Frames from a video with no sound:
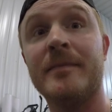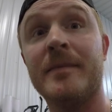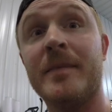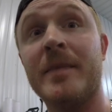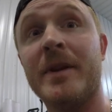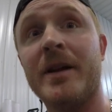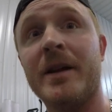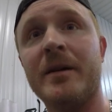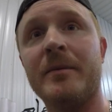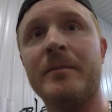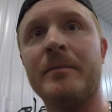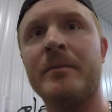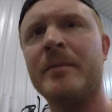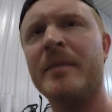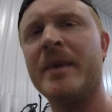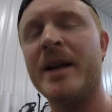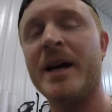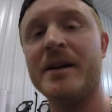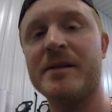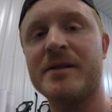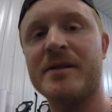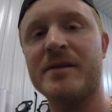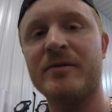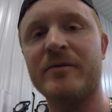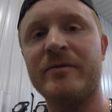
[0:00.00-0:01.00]
the
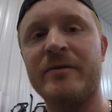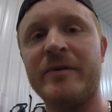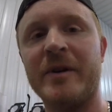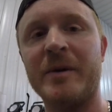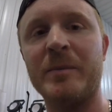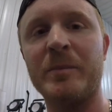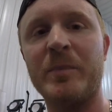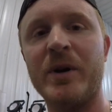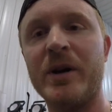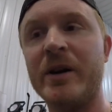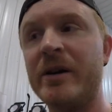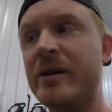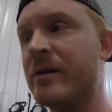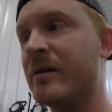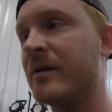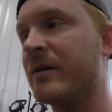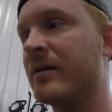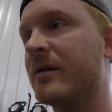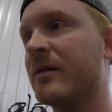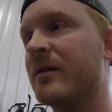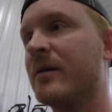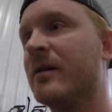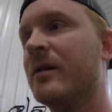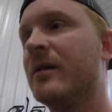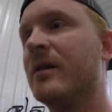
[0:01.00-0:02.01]
not so fun part
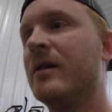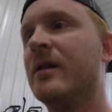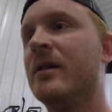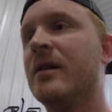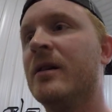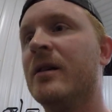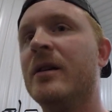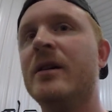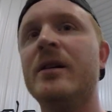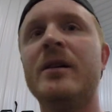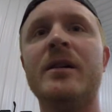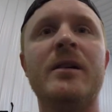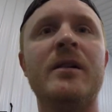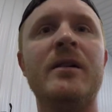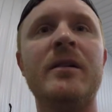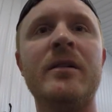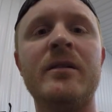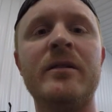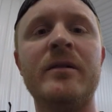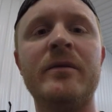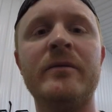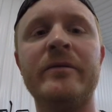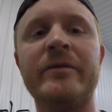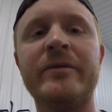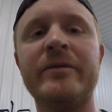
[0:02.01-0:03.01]

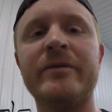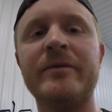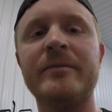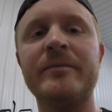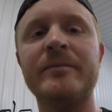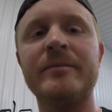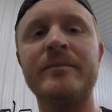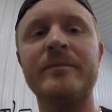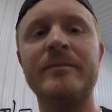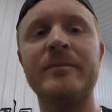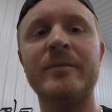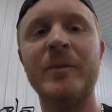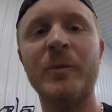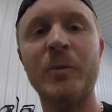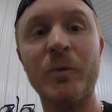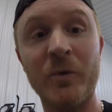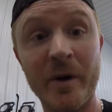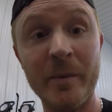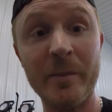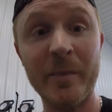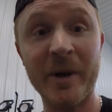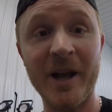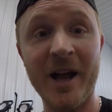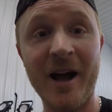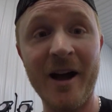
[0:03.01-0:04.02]
of
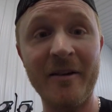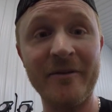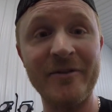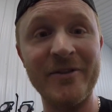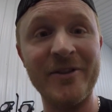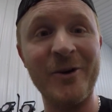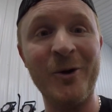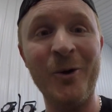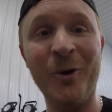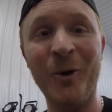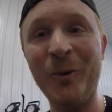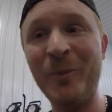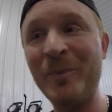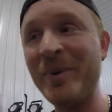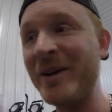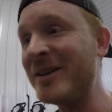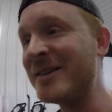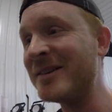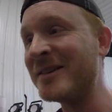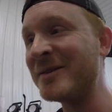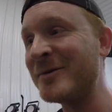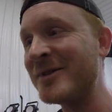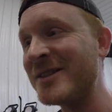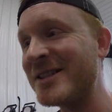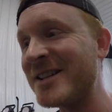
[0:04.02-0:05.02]
ripping off the whole
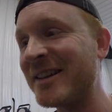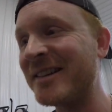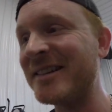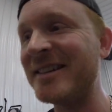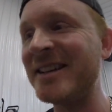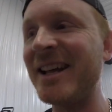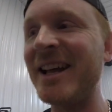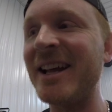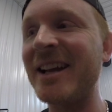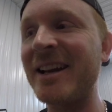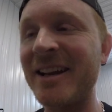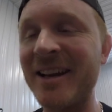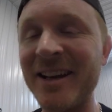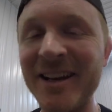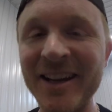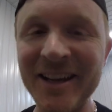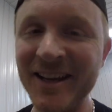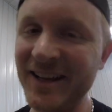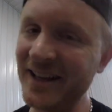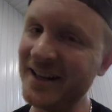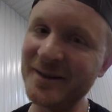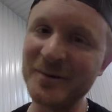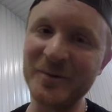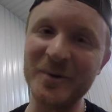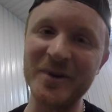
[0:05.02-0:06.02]
piece that we just did.
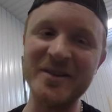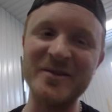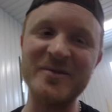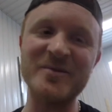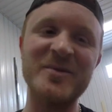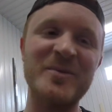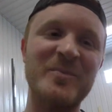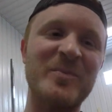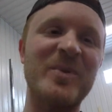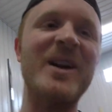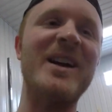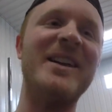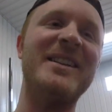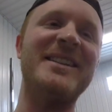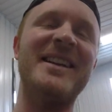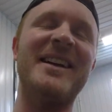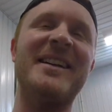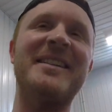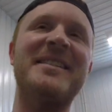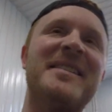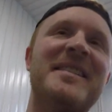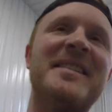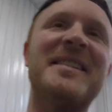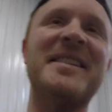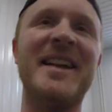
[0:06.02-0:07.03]
That's why you should probably
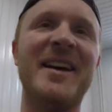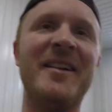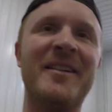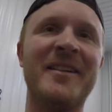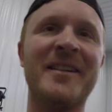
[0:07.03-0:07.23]
test this out